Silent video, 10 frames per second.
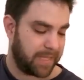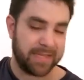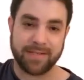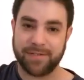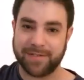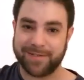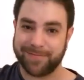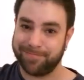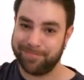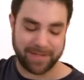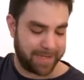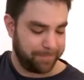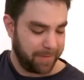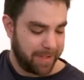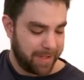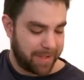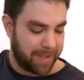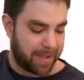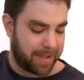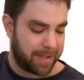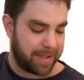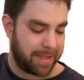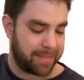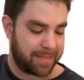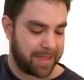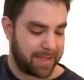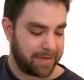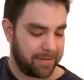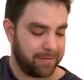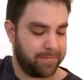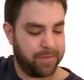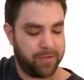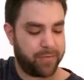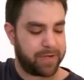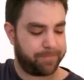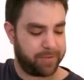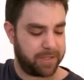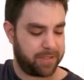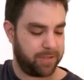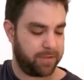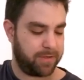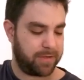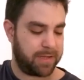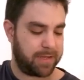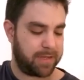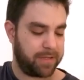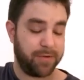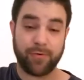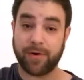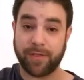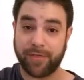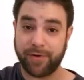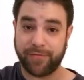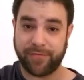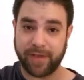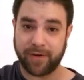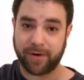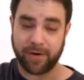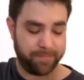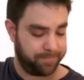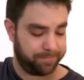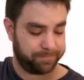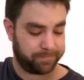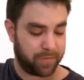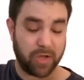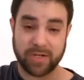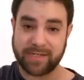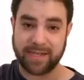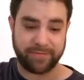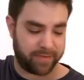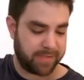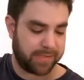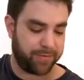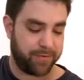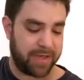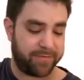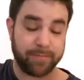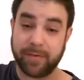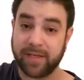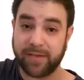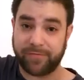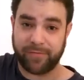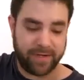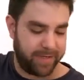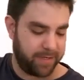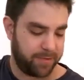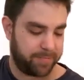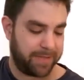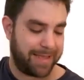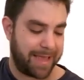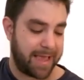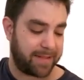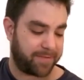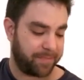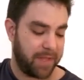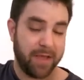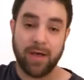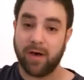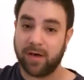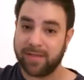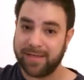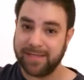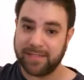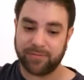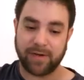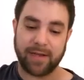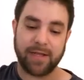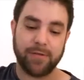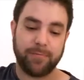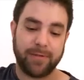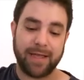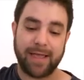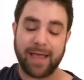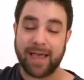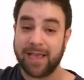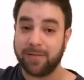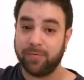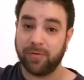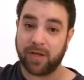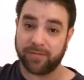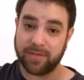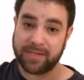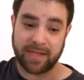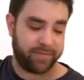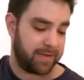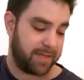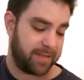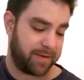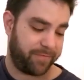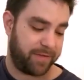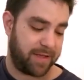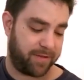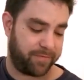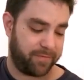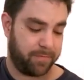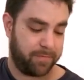as I just plate. Uh, and then you want to put uh, your third finger on seven, so you have the pinky free to play eight on the E string. And you play eight, pull off to seven, and then five.